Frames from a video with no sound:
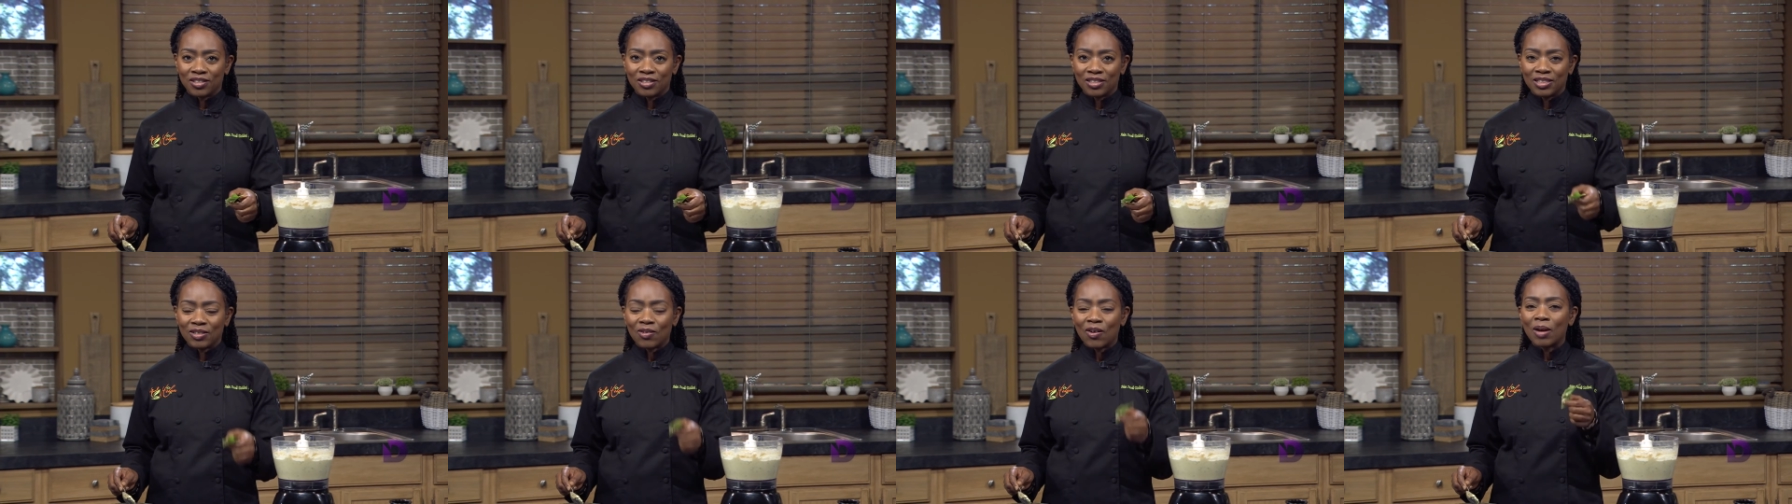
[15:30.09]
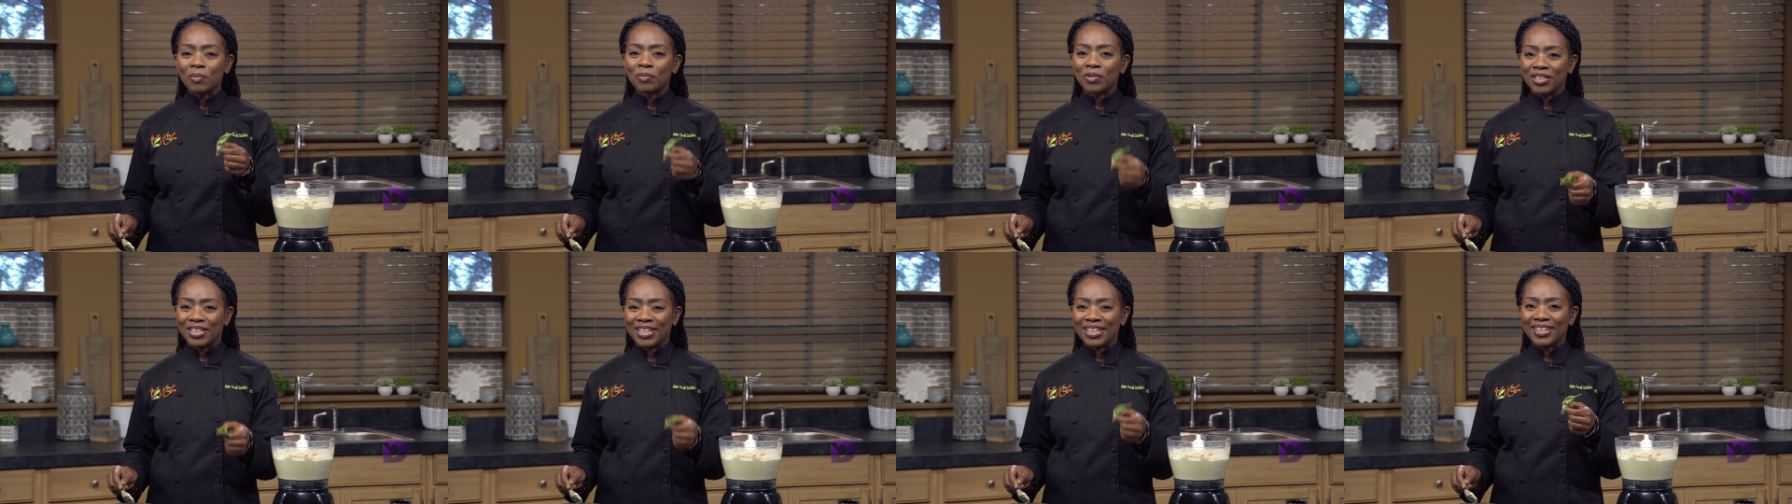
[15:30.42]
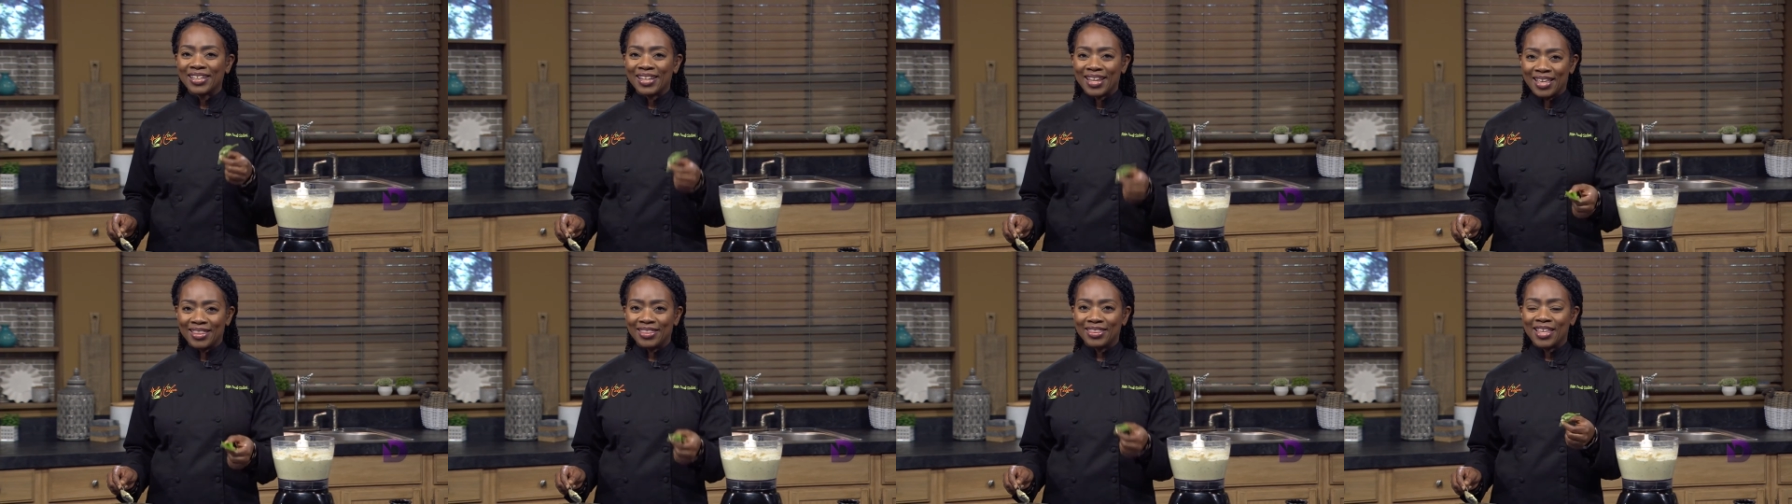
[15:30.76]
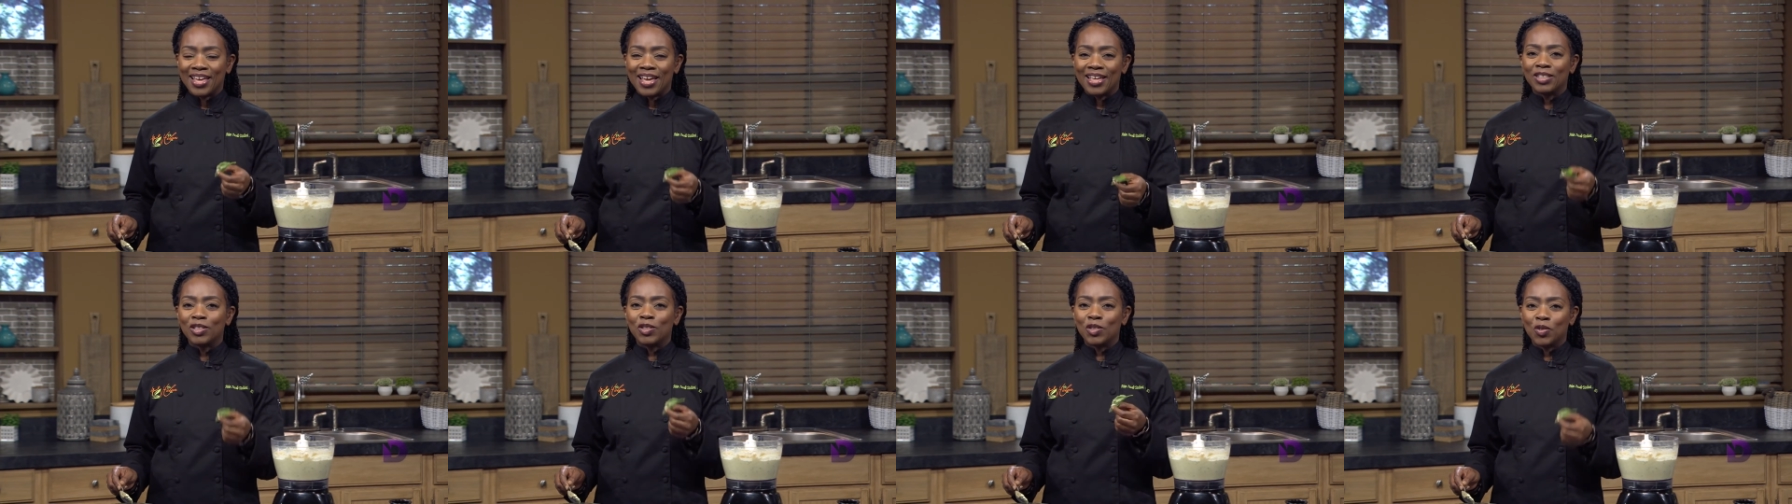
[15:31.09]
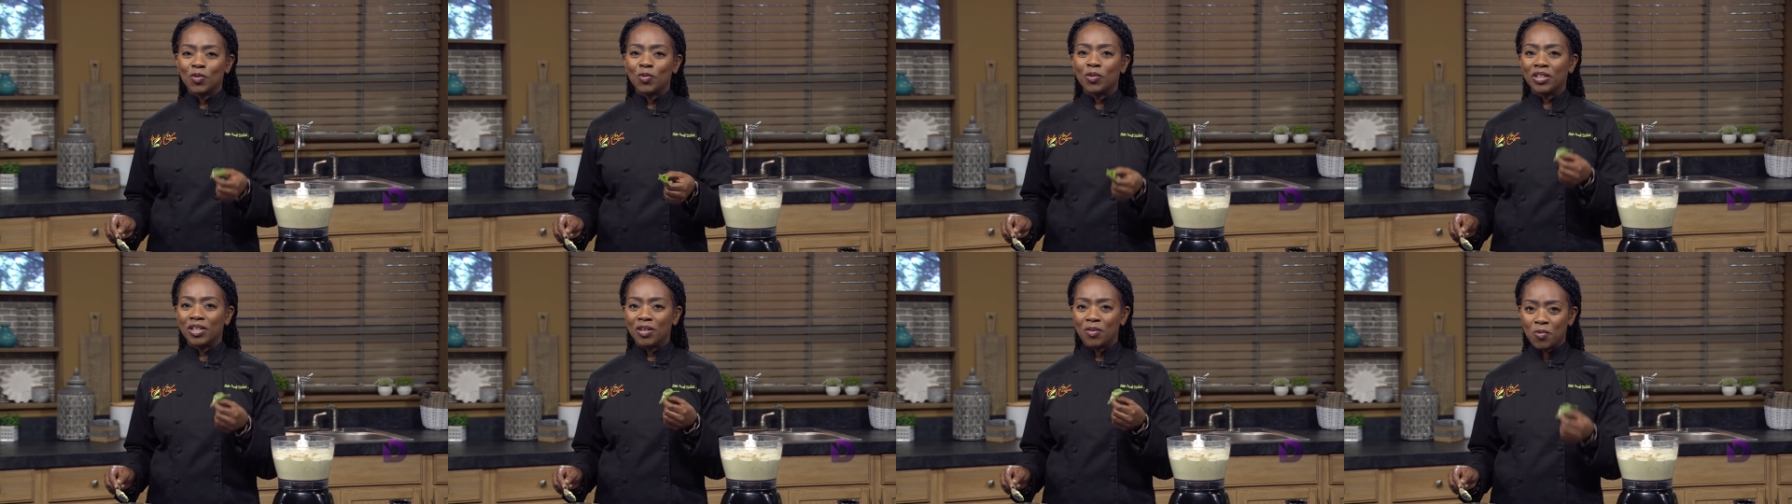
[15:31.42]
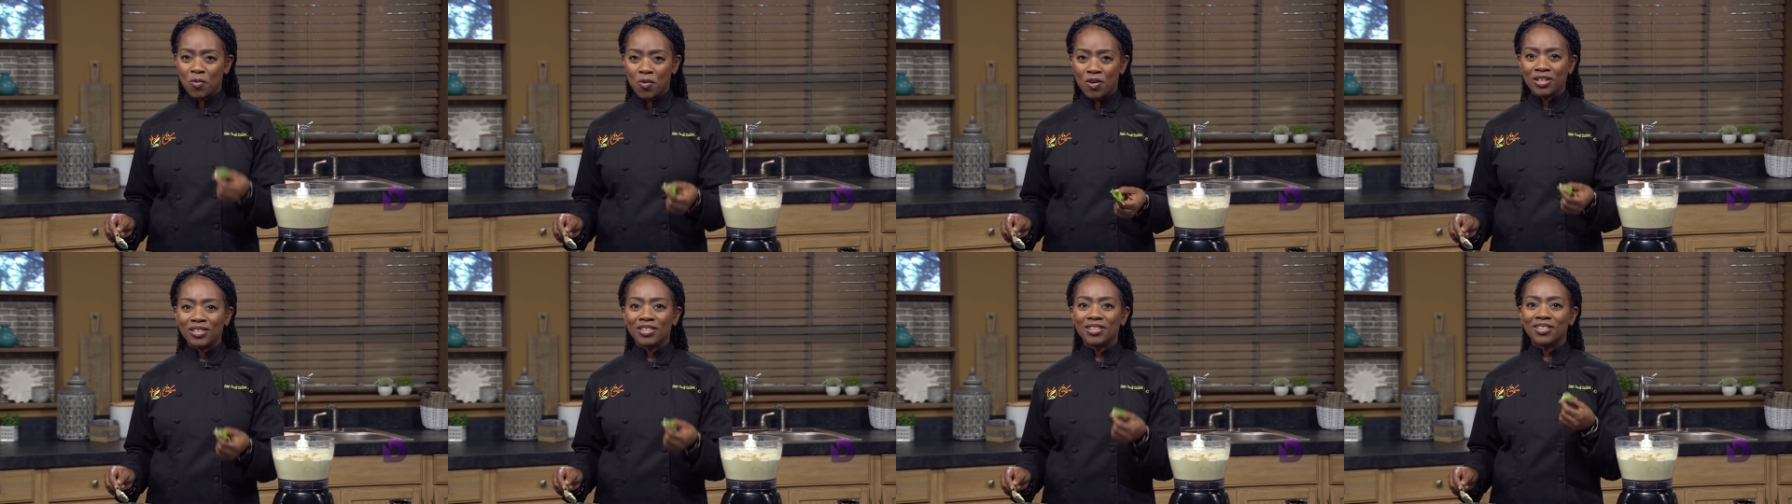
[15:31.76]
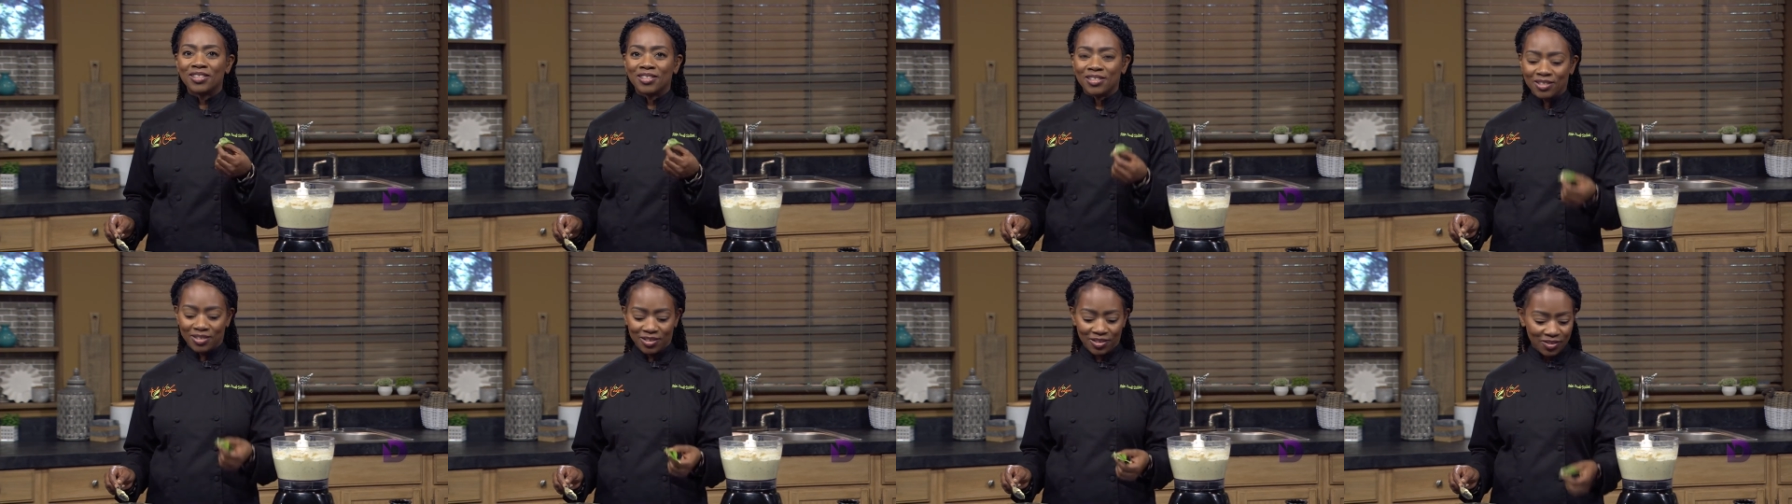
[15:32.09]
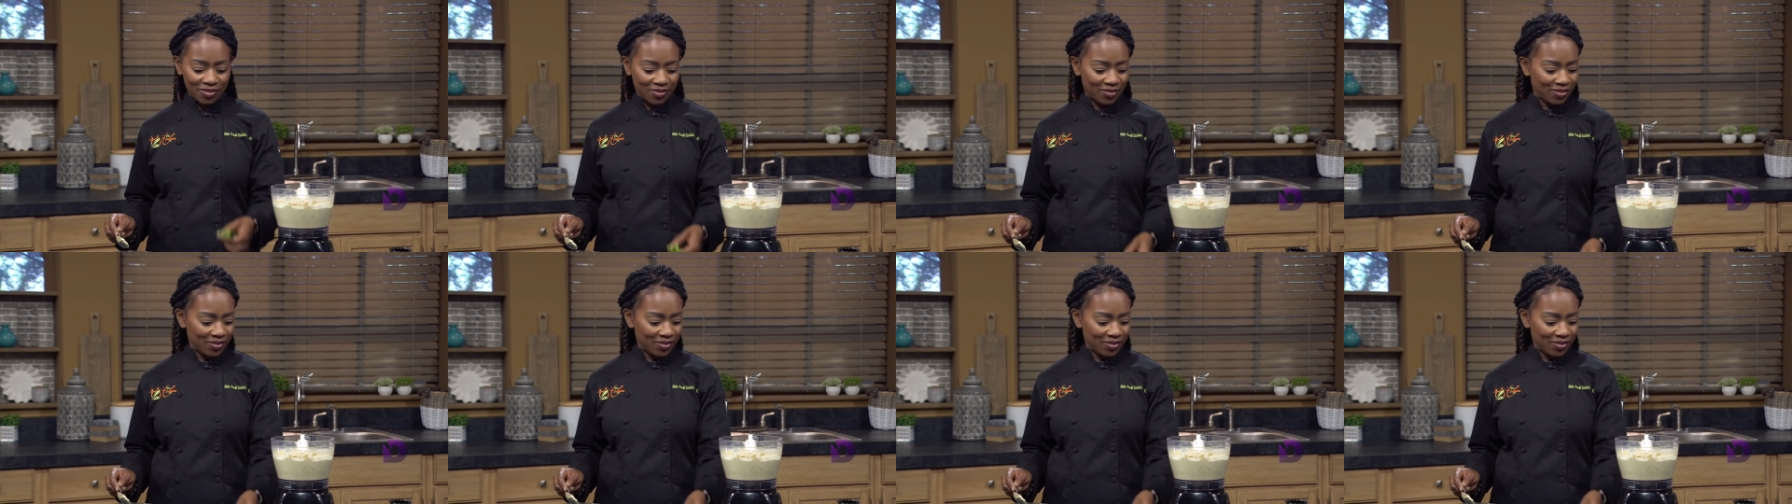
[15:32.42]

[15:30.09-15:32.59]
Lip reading: so I'm going to let that do what it wants to do.